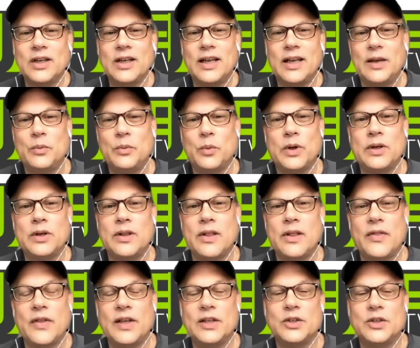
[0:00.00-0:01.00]
And one of the
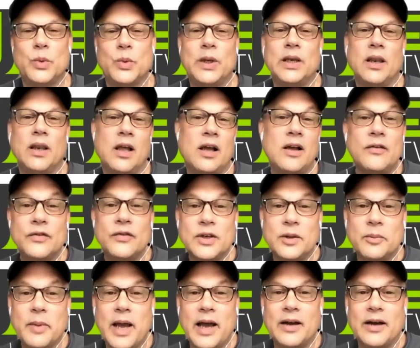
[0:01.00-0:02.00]
things we loved
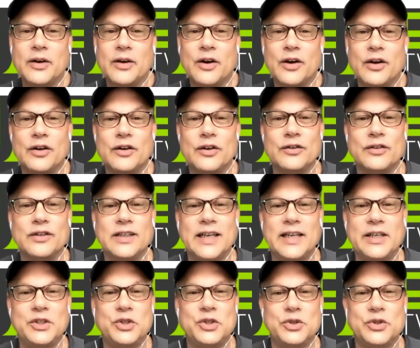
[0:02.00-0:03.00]
about our
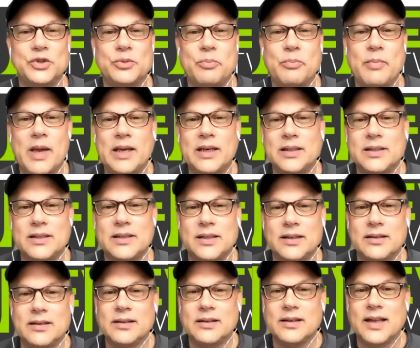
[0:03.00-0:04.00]
nature's
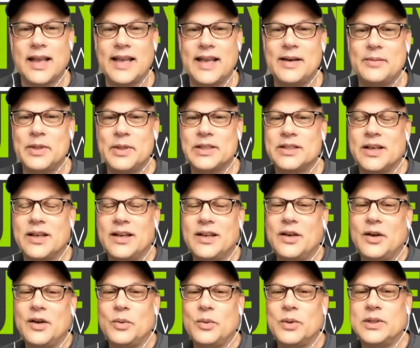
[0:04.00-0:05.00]
medicine, cannabis,
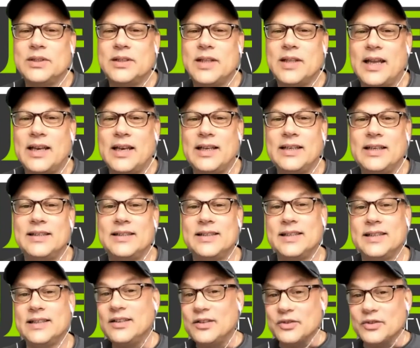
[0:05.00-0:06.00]
was that it
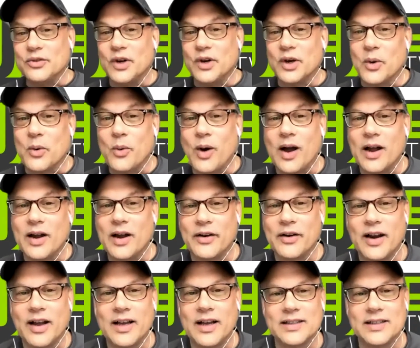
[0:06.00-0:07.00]
didn't require
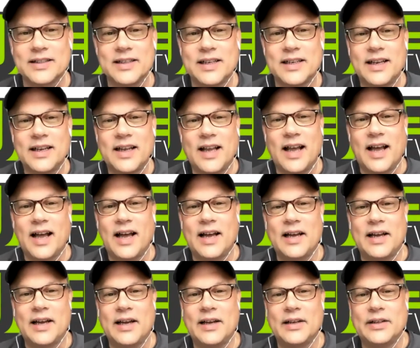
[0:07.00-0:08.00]
us
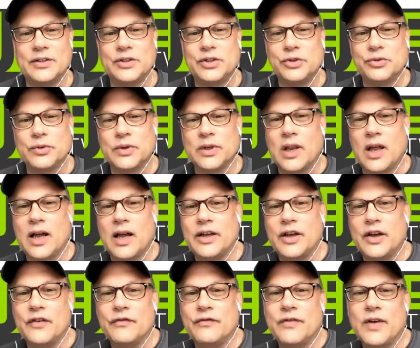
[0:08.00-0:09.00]
to rely
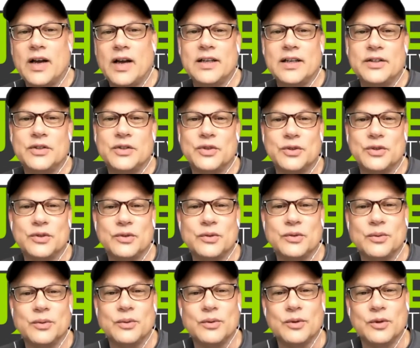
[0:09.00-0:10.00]
on Pfizer
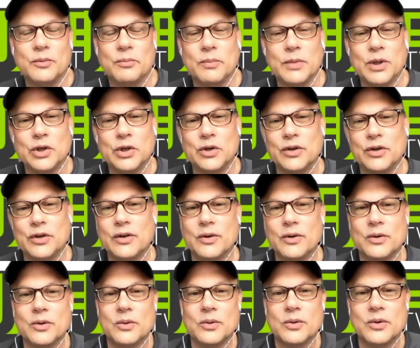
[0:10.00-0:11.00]
or Merck
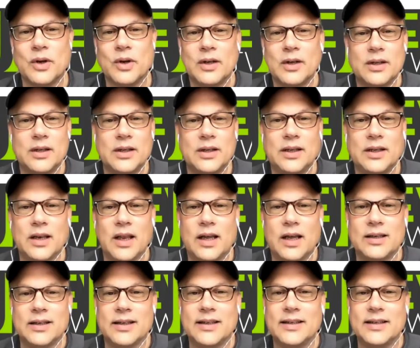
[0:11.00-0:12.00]
or Eli
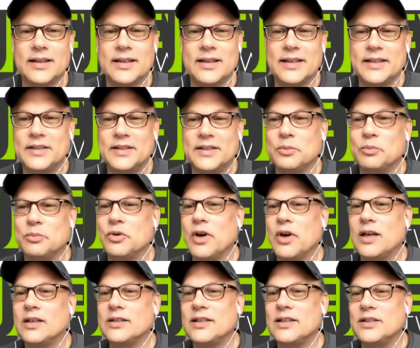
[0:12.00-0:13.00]
Lilly to
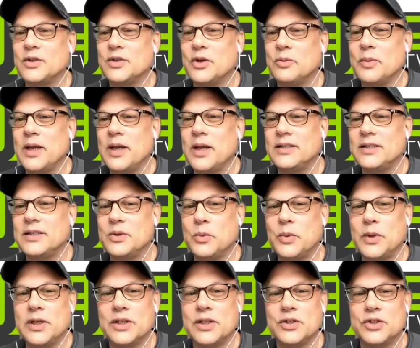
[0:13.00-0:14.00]
process our medicine.
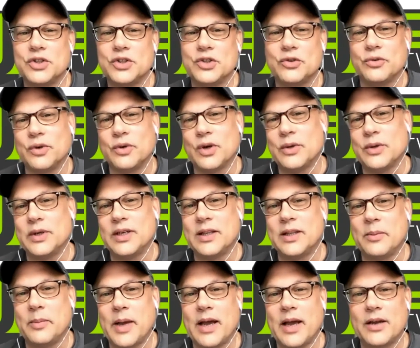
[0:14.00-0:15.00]
We could just grow it in
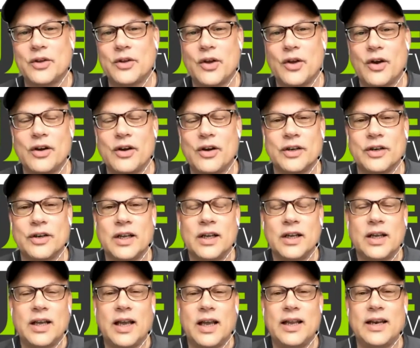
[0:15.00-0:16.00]
the backyard.
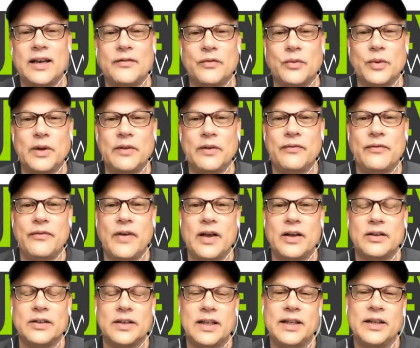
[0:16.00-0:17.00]
And if we
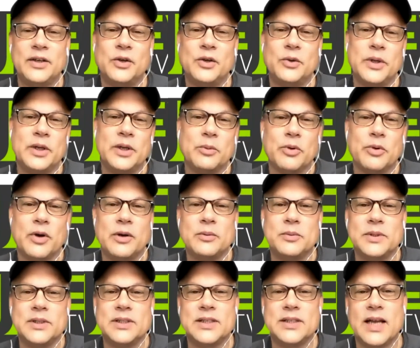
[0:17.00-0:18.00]
felt ill, we could
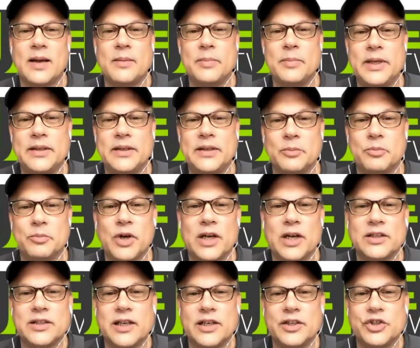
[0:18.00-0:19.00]
probably stop eating the
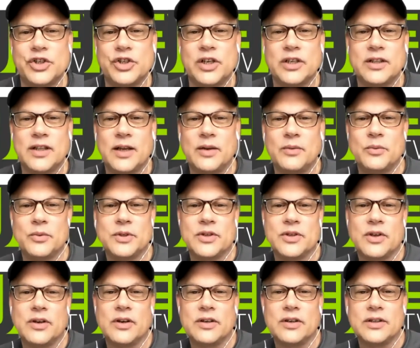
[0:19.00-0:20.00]
processed shit that was
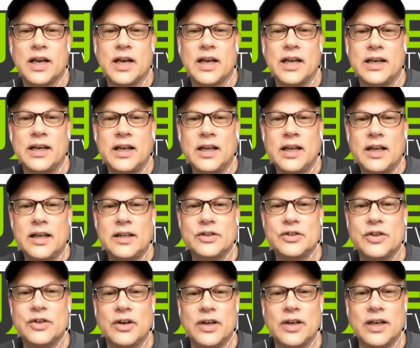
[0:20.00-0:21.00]
on our diet and
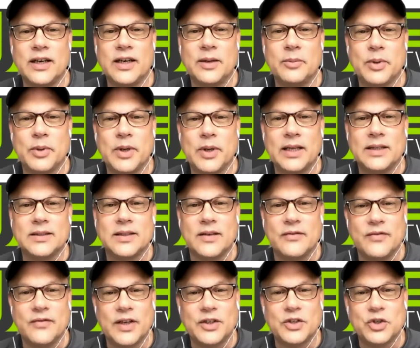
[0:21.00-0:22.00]
start eating plants
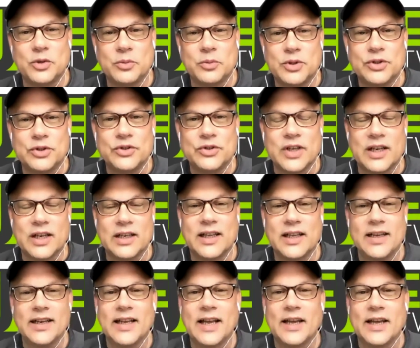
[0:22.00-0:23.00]
and vegetables and
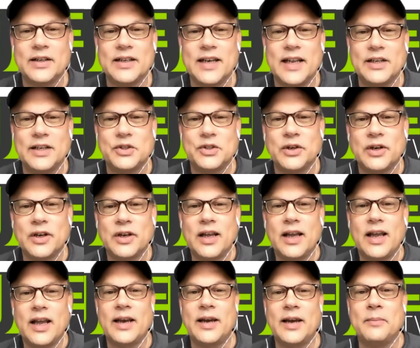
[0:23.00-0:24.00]
getting out in nature,
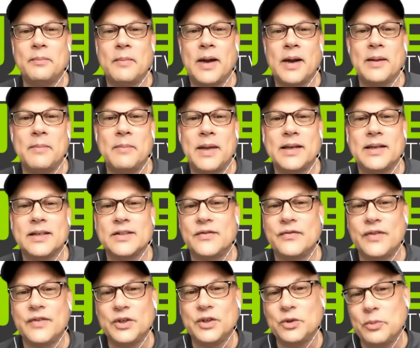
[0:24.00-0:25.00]
and it might make us
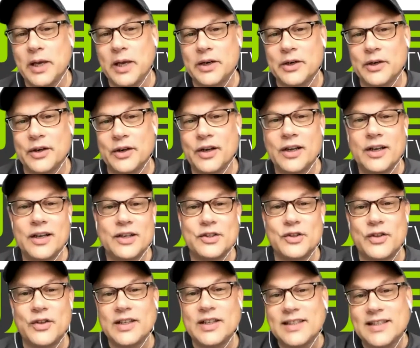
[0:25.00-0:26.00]
feel better.
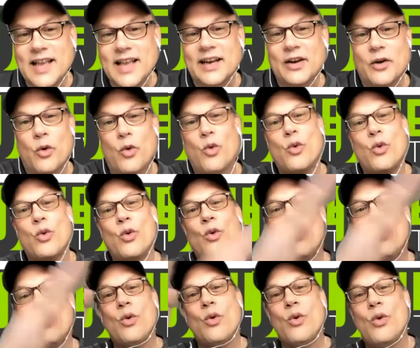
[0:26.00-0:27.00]
So this is kind of
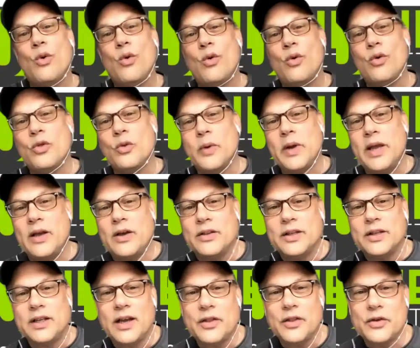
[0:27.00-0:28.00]
all the way on
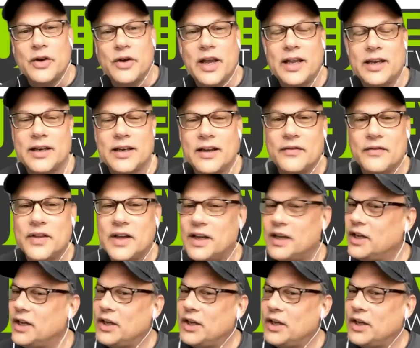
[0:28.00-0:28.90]
the other end of the